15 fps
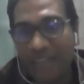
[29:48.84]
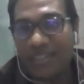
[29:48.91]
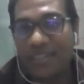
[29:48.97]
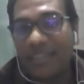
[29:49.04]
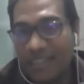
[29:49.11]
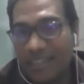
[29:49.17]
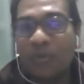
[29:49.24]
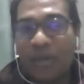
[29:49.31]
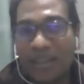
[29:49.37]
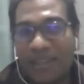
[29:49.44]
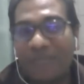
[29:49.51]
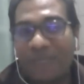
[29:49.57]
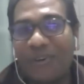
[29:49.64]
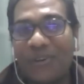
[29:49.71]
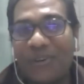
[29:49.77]
at it and it is
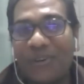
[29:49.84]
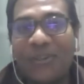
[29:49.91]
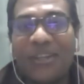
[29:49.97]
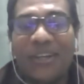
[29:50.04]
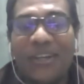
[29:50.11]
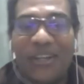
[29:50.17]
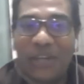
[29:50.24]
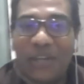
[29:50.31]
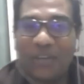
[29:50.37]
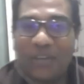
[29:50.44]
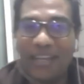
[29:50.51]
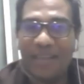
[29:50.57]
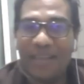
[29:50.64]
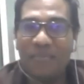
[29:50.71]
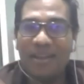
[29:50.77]
working for you. Now, a
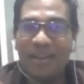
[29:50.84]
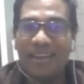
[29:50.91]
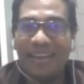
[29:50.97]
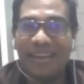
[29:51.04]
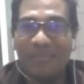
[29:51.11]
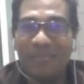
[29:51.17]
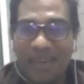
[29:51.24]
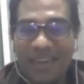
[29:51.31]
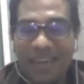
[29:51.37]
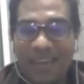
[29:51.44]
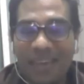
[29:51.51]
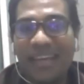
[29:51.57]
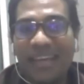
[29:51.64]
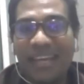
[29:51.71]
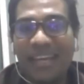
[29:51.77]
layman like me,
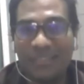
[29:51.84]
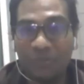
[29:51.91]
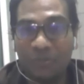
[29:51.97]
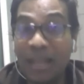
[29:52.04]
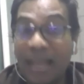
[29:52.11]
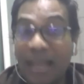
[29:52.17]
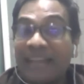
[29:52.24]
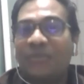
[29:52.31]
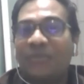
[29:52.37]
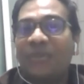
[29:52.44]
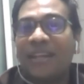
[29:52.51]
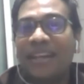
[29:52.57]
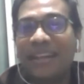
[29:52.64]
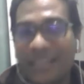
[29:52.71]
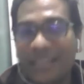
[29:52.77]
when I would like to
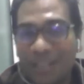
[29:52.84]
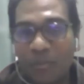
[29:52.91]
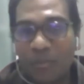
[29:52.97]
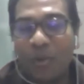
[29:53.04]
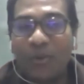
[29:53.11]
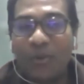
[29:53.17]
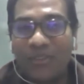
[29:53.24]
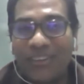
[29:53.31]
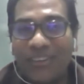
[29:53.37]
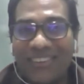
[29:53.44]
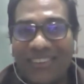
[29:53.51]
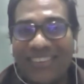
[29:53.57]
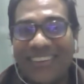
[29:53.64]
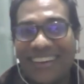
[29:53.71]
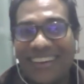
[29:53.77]
really explore
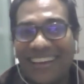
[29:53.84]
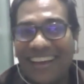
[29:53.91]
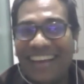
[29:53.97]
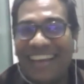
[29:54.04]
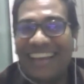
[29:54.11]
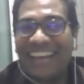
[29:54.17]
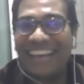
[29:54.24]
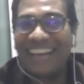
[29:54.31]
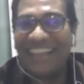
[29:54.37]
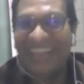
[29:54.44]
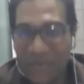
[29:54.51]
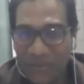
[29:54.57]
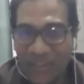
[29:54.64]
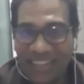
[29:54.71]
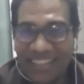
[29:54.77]
this,
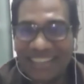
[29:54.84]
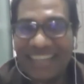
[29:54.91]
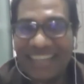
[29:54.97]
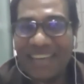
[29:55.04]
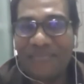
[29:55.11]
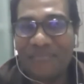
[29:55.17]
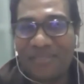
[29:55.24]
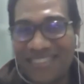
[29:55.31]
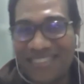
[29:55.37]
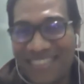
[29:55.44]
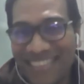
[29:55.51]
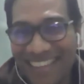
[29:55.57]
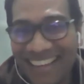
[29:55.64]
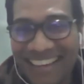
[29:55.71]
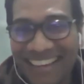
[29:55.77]
what are the tips
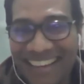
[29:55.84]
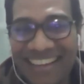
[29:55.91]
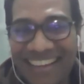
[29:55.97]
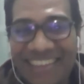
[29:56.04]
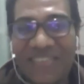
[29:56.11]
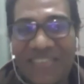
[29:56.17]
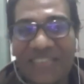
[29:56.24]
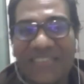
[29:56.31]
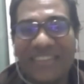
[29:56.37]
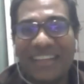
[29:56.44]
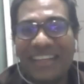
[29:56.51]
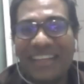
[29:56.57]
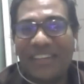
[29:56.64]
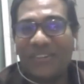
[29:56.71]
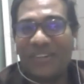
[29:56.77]
uh,
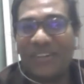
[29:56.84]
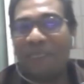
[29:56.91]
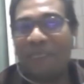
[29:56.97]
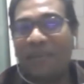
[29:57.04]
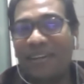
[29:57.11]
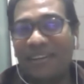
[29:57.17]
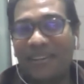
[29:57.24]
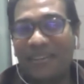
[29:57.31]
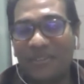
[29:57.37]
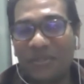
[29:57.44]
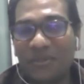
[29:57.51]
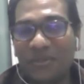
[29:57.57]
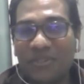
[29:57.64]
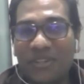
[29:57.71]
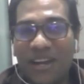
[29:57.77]
you recommend
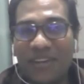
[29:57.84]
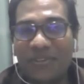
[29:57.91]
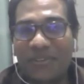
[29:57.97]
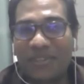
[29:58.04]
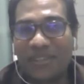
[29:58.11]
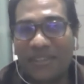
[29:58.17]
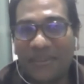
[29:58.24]
to start with?